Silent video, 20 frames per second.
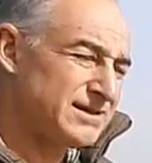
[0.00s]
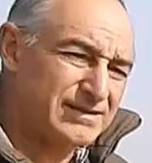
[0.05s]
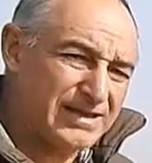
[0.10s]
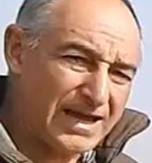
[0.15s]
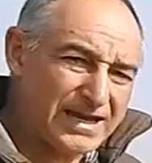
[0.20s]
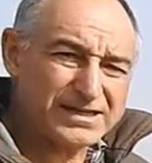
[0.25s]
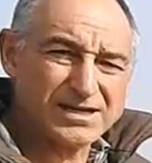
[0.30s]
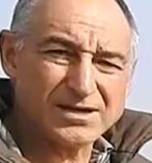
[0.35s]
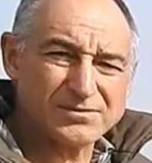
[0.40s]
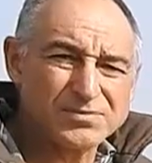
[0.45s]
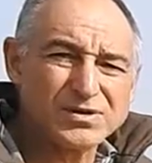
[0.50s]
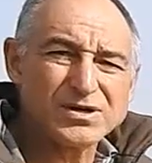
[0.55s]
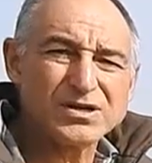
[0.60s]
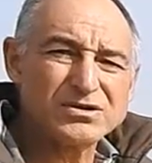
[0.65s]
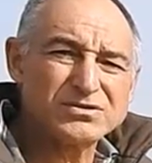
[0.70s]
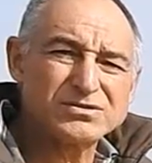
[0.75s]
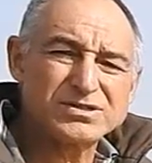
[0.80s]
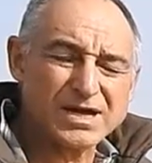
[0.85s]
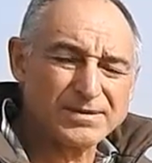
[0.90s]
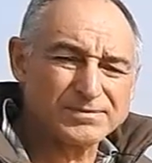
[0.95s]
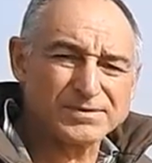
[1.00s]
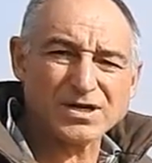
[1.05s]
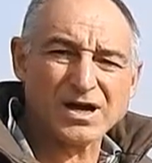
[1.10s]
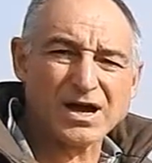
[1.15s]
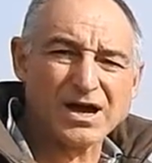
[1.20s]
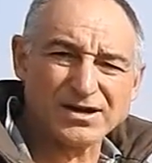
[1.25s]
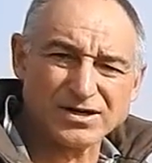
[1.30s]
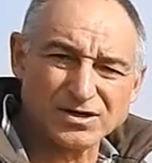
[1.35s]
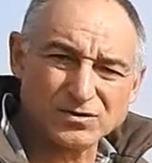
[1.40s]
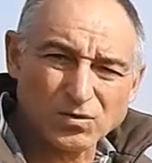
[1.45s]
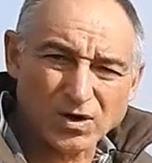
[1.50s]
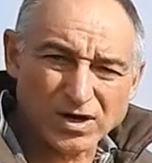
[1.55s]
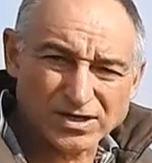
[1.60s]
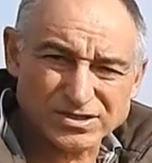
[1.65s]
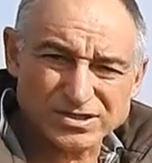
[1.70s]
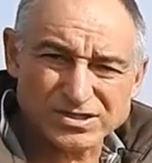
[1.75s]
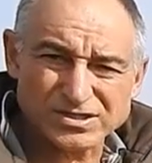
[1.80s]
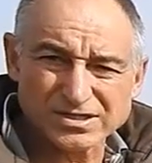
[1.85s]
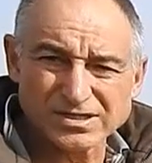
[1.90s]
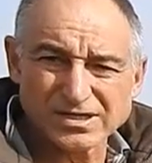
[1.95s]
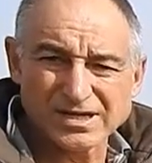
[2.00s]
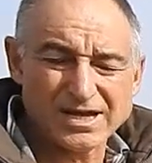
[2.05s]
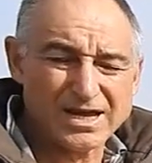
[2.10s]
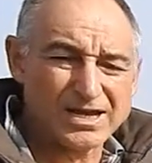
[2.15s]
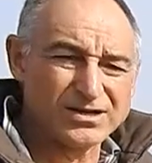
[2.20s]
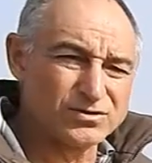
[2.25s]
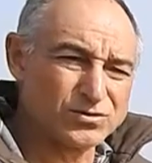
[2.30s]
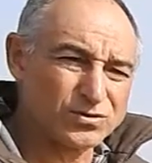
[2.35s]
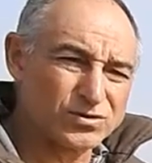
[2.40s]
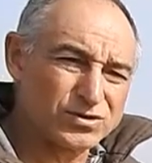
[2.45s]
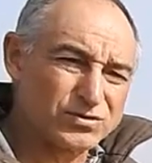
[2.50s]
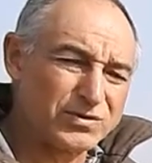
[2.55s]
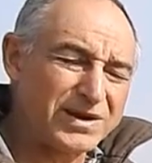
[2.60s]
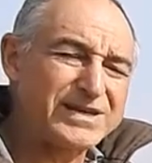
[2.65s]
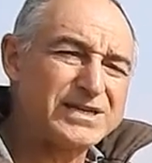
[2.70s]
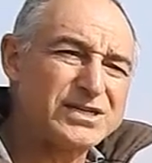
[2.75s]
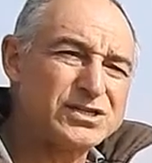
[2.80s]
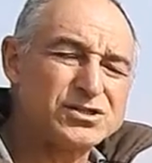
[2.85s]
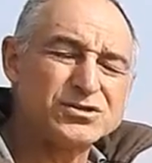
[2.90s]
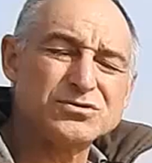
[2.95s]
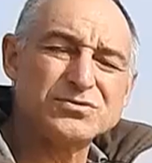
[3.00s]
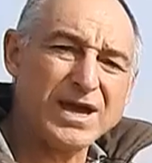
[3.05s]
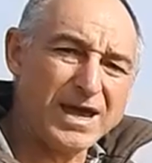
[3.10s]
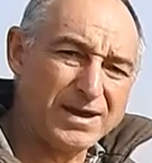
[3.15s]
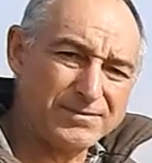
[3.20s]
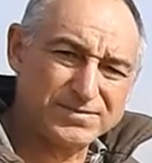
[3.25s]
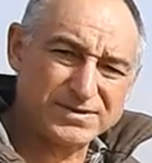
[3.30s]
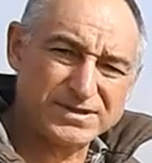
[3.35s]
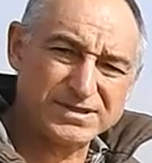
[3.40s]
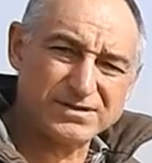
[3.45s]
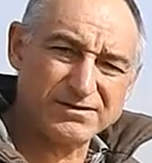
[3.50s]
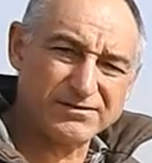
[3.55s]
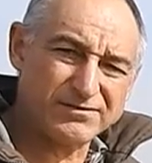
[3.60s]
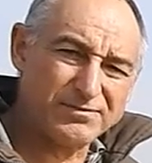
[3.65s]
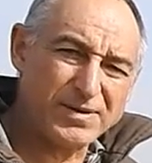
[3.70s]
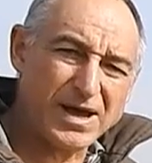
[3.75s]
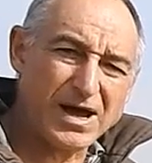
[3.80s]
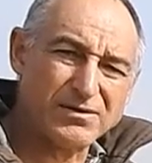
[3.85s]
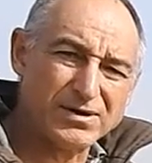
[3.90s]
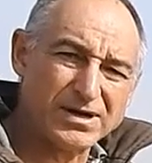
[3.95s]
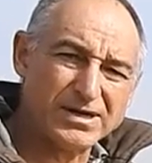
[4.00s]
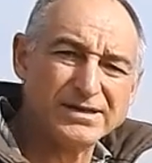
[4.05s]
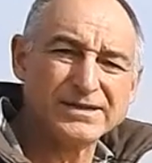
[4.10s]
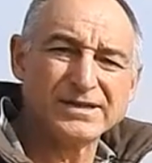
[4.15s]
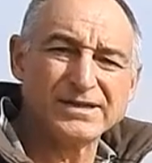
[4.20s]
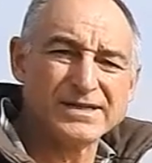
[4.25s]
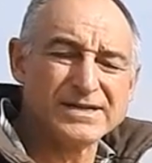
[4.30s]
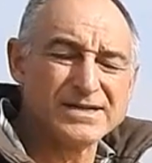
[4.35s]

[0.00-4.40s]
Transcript: That can produce up to 100 watts and draw 22 amps of power.